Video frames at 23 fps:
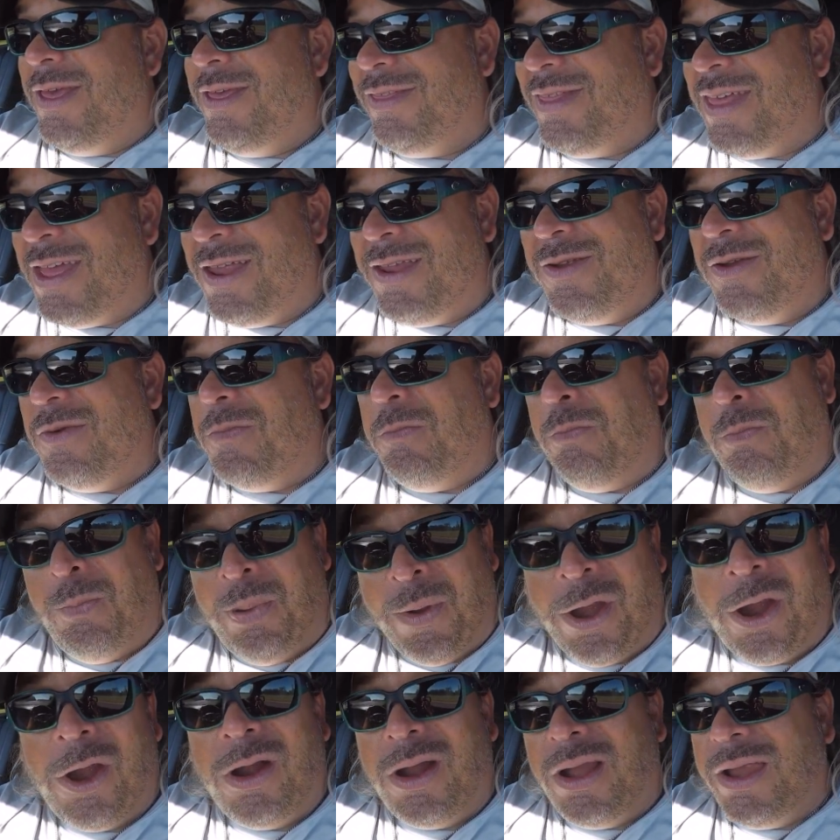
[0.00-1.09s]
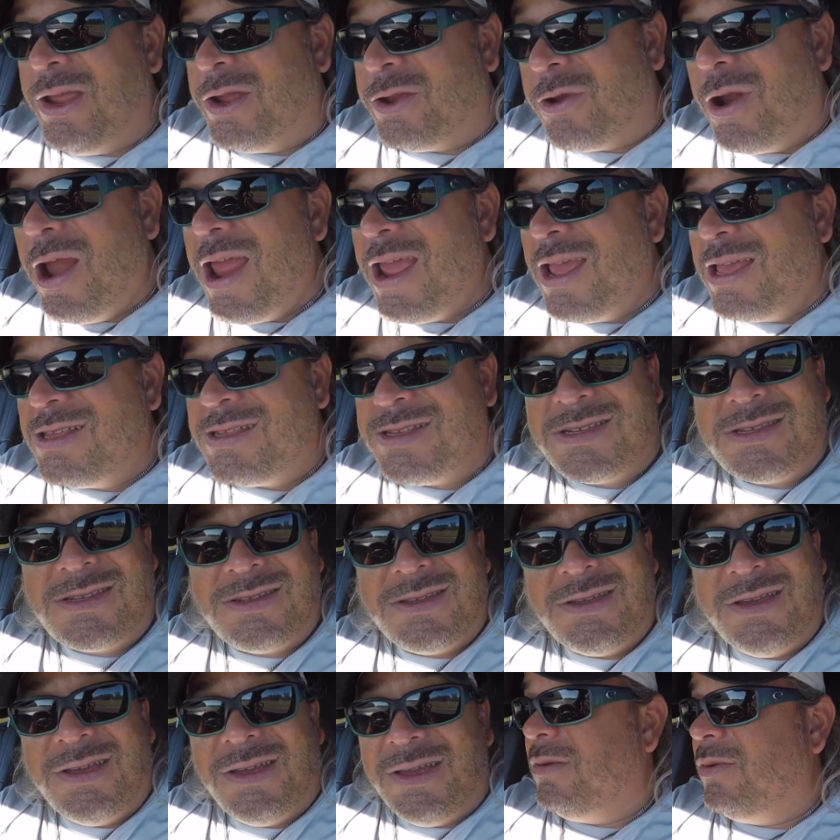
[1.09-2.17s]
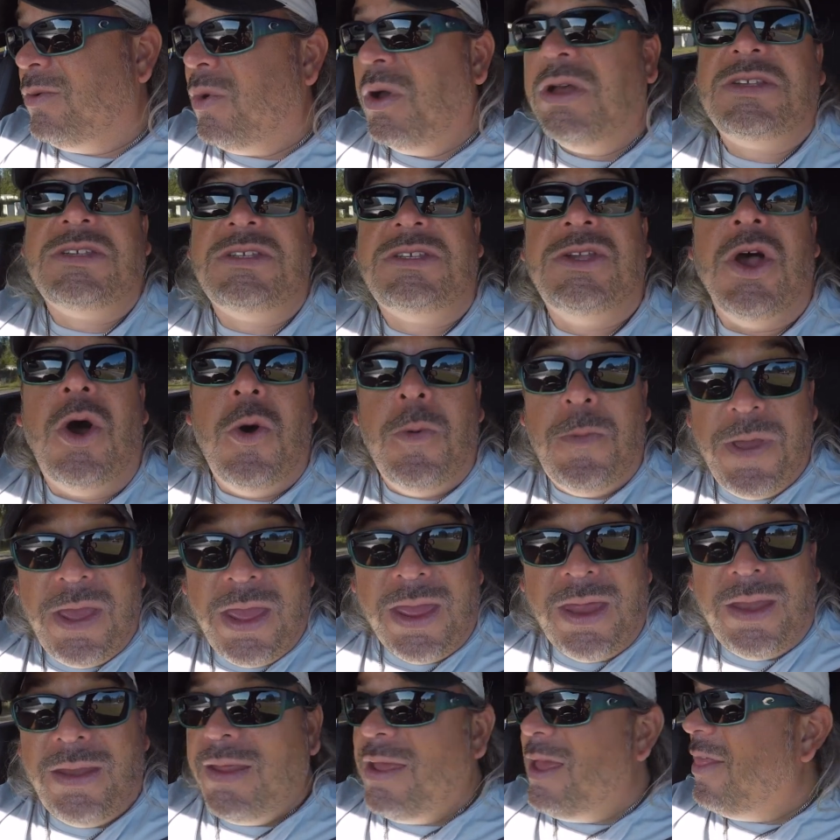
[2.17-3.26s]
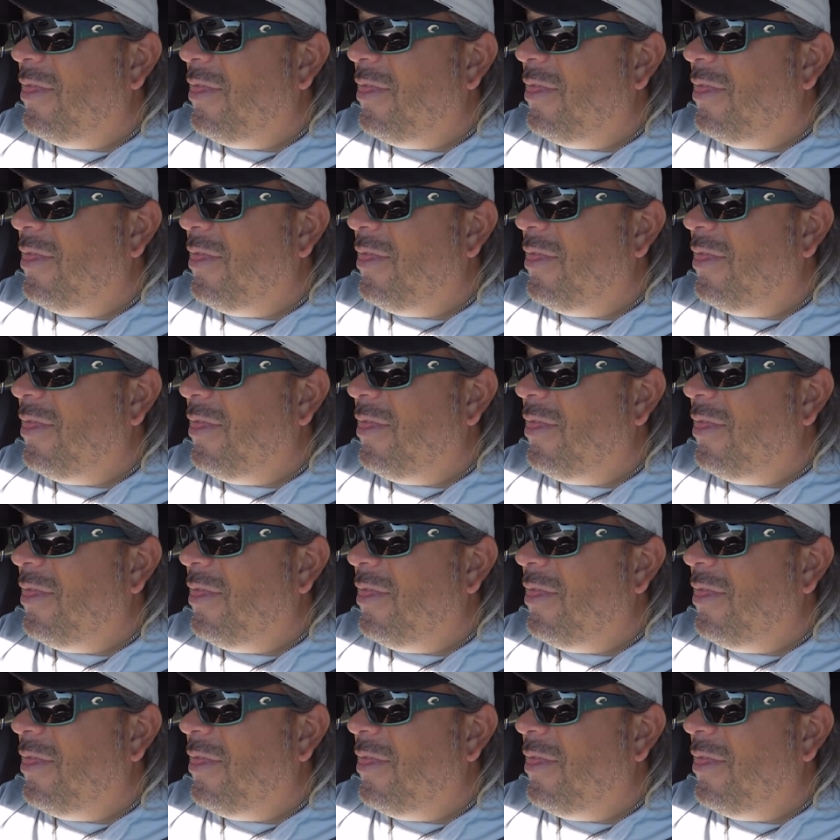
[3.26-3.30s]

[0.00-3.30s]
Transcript: that barely cranks, well, so be it.